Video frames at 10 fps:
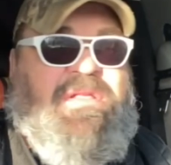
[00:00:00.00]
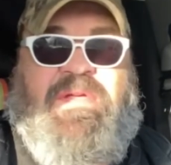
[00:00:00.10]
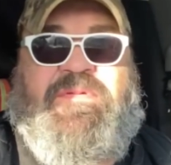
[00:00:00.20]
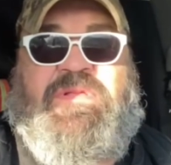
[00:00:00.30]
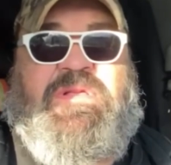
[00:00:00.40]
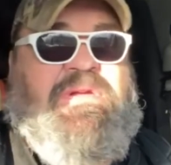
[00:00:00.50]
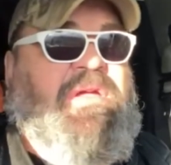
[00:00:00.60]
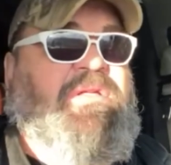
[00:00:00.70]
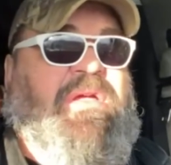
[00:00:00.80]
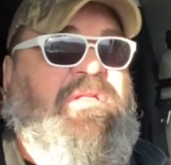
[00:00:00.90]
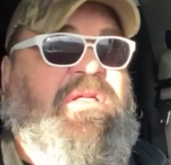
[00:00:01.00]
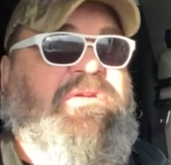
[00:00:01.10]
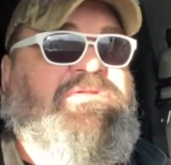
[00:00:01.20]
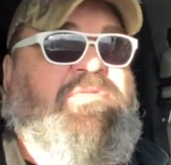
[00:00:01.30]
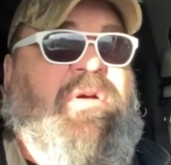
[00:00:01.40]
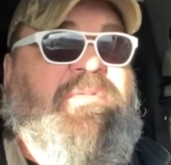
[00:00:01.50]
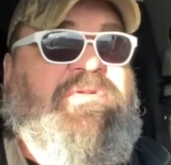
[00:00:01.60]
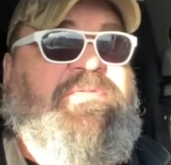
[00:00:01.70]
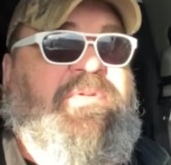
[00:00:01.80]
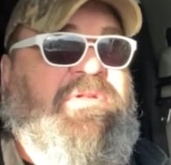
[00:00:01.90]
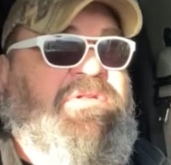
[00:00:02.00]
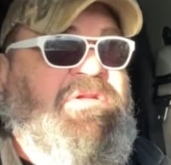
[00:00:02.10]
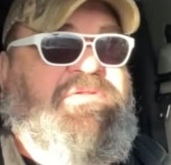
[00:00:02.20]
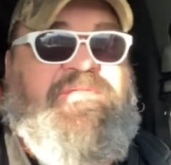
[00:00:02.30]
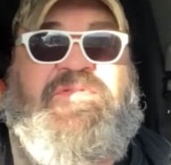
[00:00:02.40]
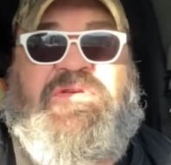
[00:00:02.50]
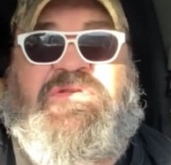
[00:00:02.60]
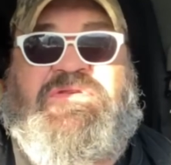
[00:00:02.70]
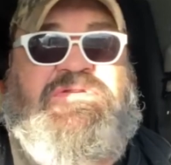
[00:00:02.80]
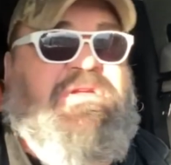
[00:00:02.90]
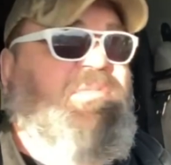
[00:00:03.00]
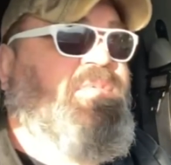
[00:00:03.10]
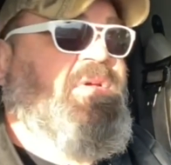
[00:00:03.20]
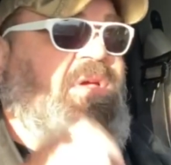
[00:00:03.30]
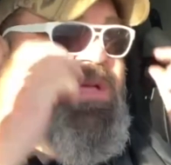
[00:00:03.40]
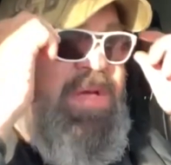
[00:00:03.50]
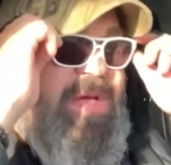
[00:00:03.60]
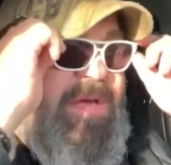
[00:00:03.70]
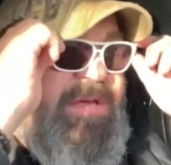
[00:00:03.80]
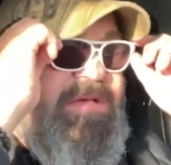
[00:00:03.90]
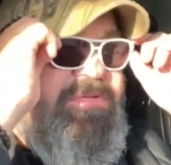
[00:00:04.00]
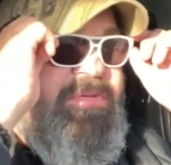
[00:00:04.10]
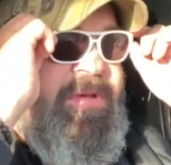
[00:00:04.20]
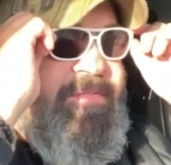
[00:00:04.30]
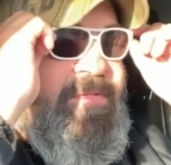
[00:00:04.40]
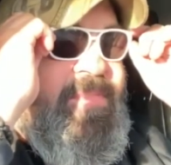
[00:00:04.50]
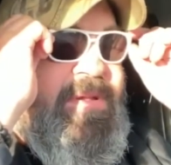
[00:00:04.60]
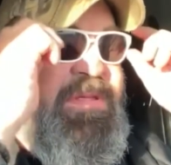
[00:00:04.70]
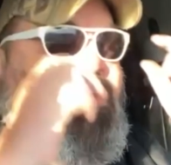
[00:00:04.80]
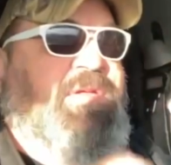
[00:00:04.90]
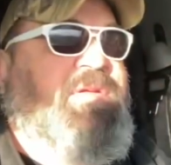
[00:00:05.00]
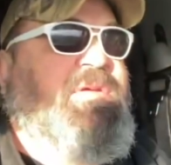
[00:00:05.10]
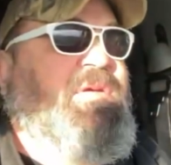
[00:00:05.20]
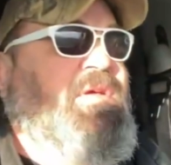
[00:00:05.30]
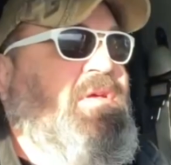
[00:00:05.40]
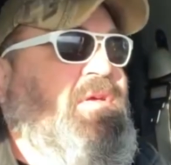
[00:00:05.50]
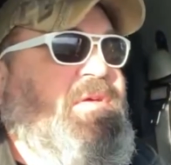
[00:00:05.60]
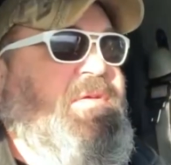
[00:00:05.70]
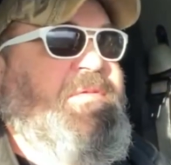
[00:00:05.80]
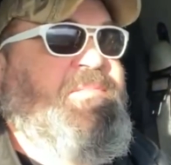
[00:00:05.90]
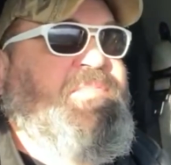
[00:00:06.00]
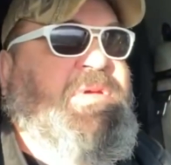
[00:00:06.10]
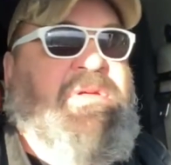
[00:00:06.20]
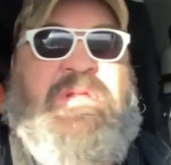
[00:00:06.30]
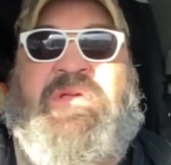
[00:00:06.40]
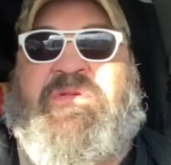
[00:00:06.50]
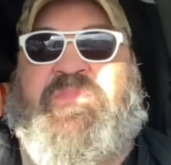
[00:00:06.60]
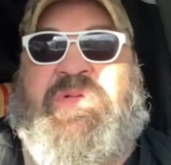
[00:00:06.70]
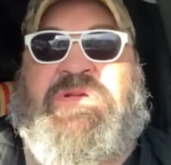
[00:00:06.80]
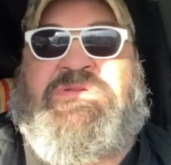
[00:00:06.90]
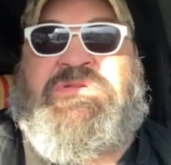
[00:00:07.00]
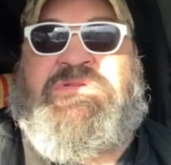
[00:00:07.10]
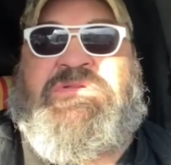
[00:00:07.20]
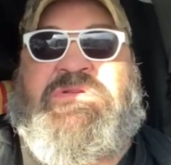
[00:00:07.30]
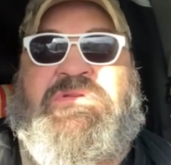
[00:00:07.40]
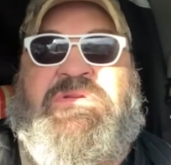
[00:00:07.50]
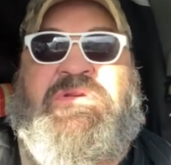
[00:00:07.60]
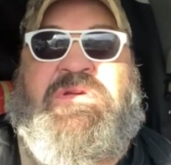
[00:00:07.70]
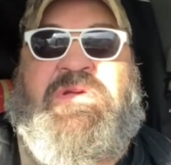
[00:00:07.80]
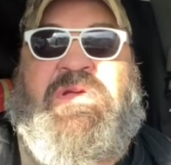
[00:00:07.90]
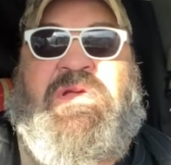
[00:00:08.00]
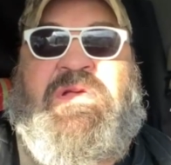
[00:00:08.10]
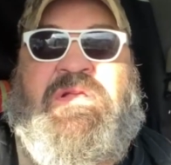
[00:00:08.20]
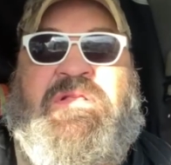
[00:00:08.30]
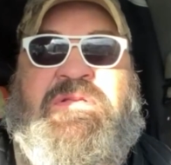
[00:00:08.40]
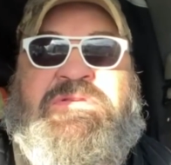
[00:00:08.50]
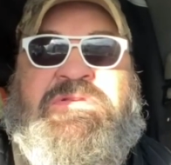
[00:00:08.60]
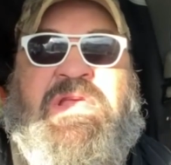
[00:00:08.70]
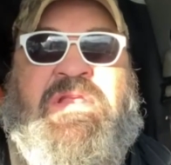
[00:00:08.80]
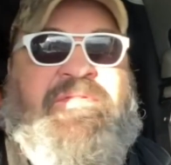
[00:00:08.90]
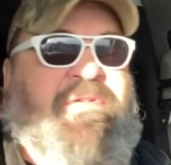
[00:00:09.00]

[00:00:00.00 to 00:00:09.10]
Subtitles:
like Squamish, but it doesn't feel the same. I guess with everybody being other places and the state of